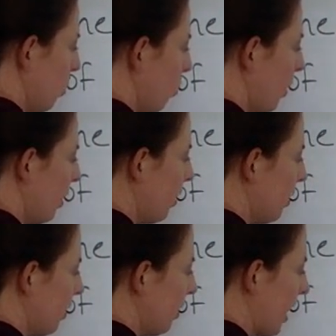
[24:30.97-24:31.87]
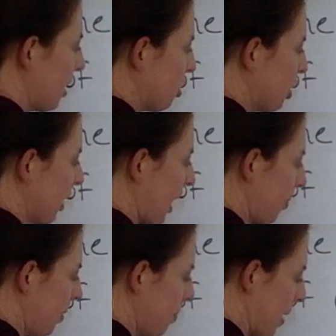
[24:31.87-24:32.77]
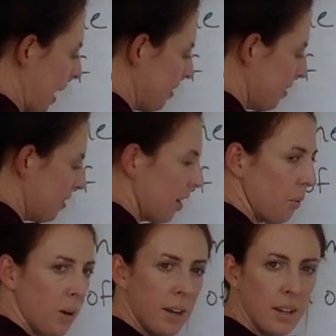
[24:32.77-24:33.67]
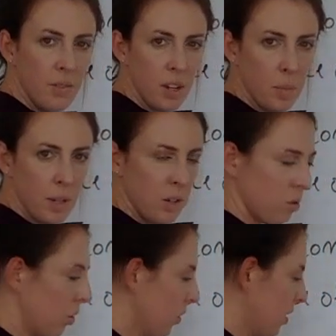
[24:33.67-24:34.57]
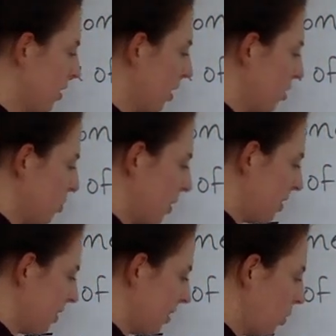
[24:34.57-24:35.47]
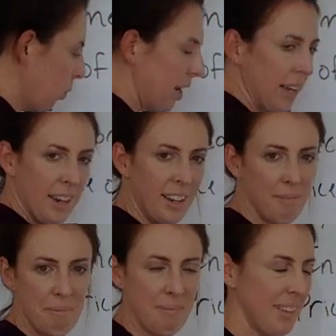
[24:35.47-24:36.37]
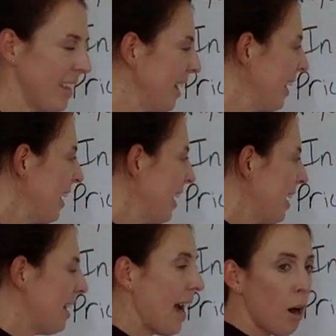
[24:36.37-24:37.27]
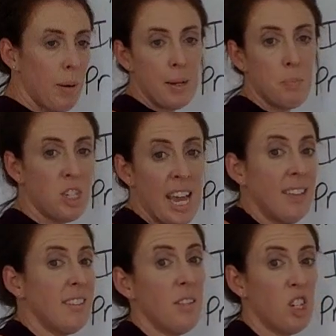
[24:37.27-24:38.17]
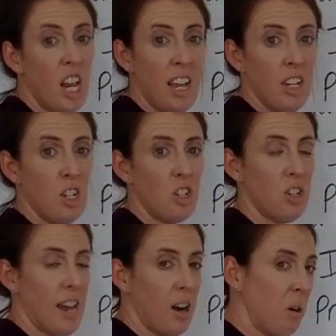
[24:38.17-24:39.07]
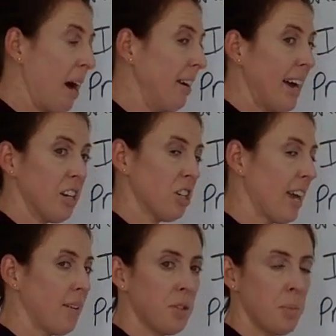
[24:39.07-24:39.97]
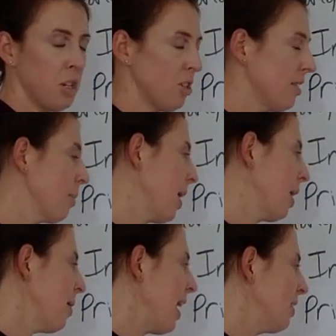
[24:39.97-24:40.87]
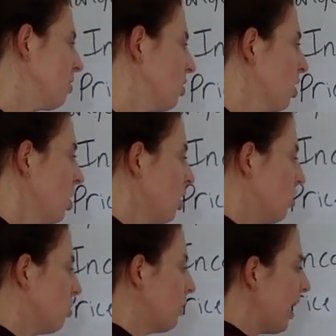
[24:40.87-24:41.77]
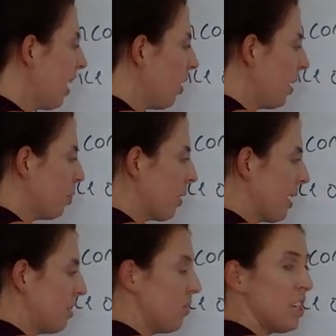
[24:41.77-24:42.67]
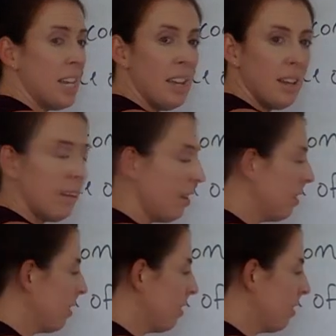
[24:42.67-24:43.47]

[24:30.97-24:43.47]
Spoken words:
Well, last year, how many masks did I want if they're being sold for $10 a piece? I didn't want any. Now my tastes have changed. Now I actually have some interest in buying a mask. So now at a price of 10,